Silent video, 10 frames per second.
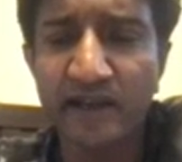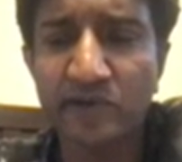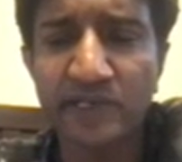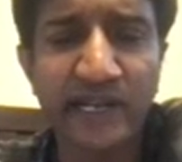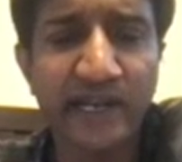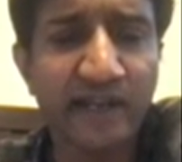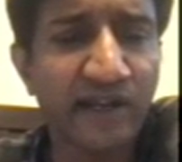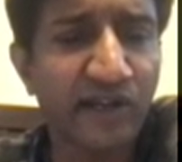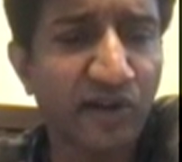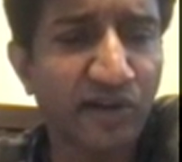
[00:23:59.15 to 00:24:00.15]
It will create,
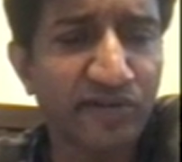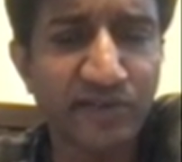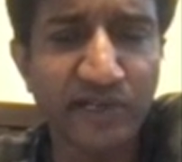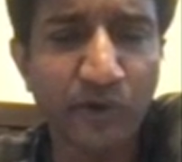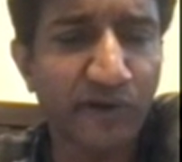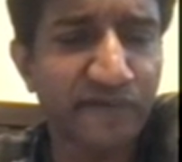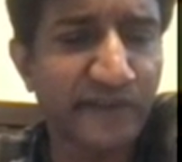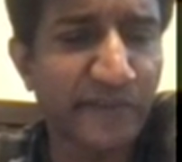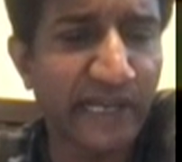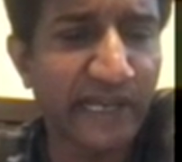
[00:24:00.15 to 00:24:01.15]
and I also in one of
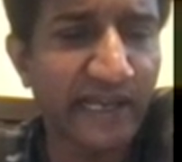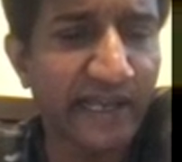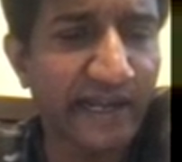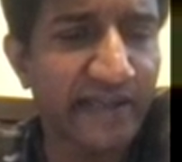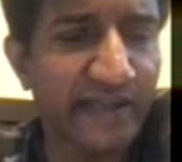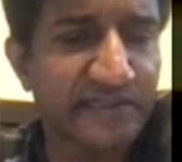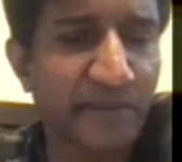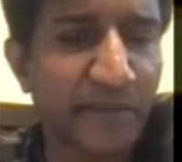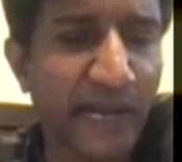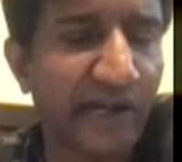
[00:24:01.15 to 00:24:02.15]
them I
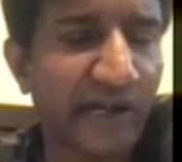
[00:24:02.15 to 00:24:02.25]
erased the